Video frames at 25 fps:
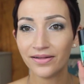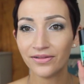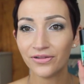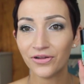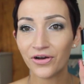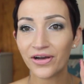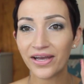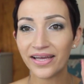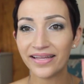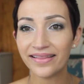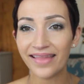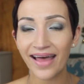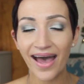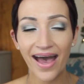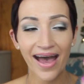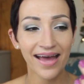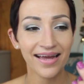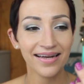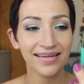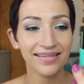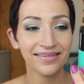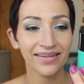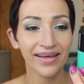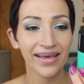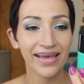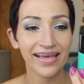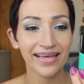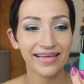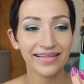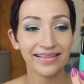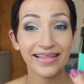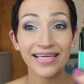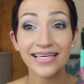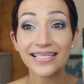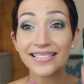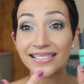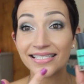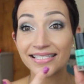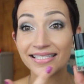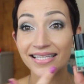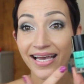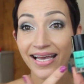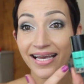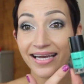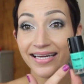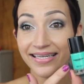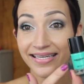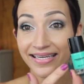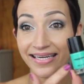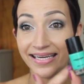Look at that. Like, this is
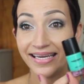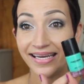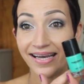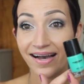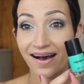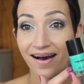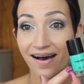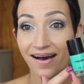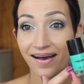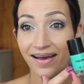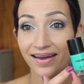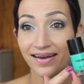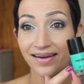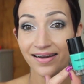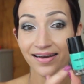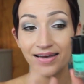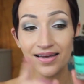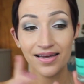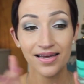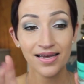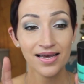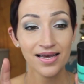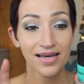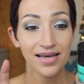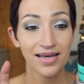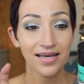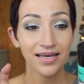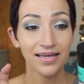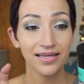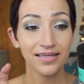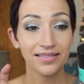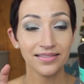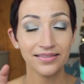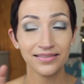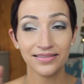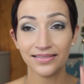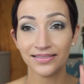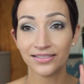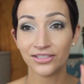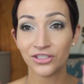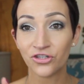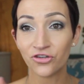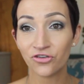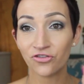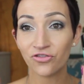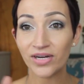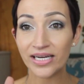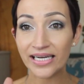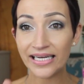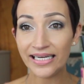like a neon
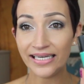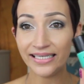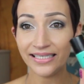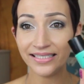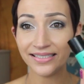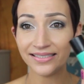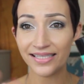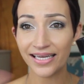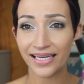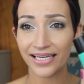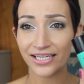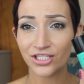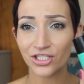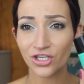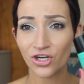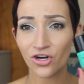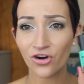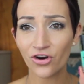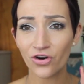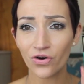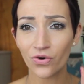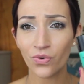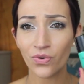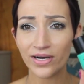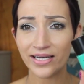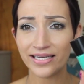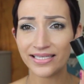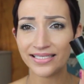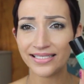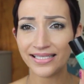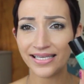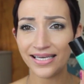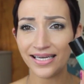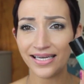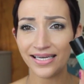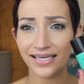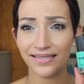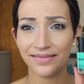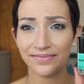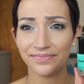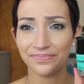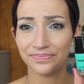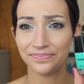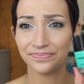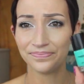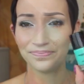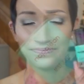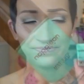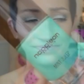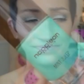green, like turquoisey.